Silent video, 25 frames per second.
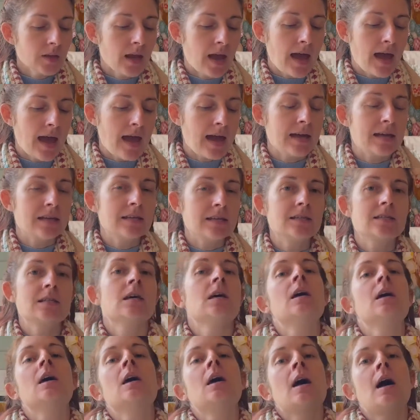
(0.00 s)
And
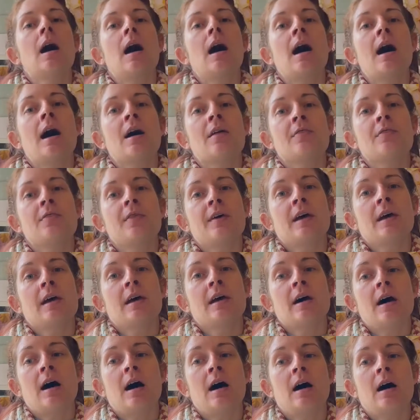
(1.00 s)

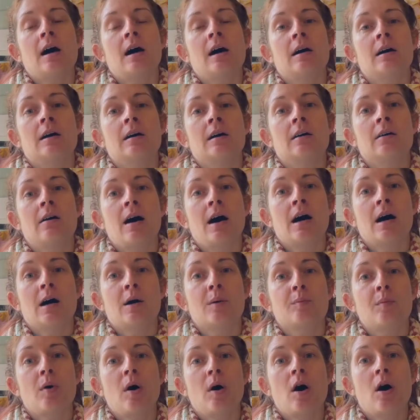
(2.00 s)
there are
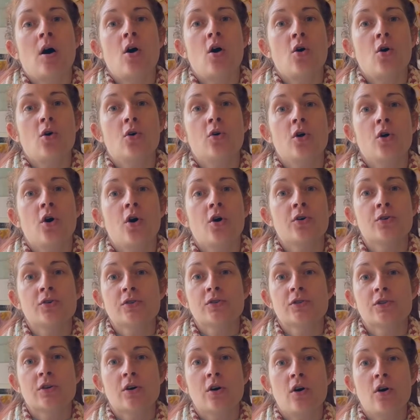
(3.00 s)
a whole
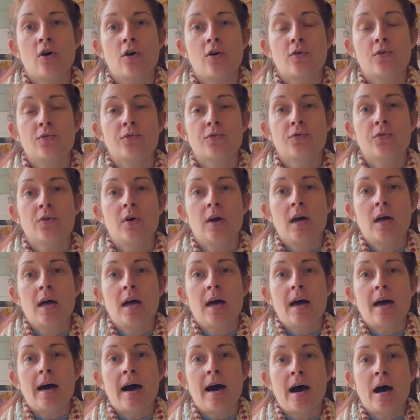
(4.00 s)
host of
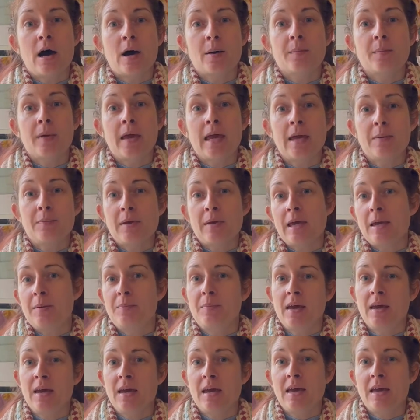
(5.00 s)

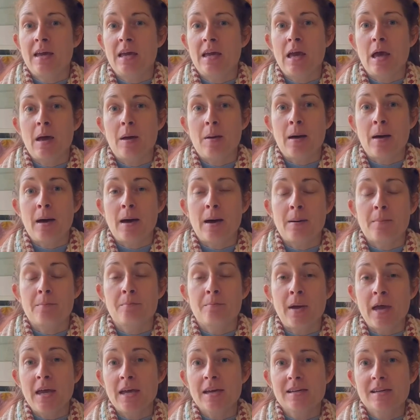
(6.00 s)
EPP
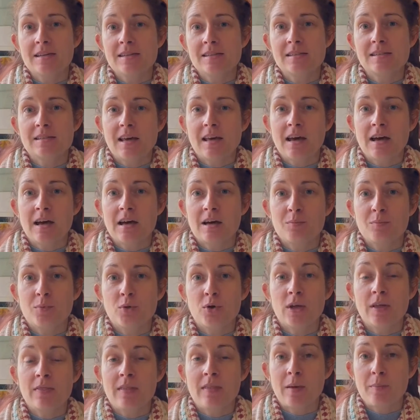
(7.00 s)
makers
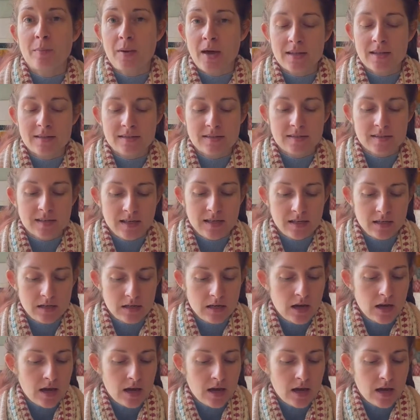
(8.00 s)
putting their patterns in.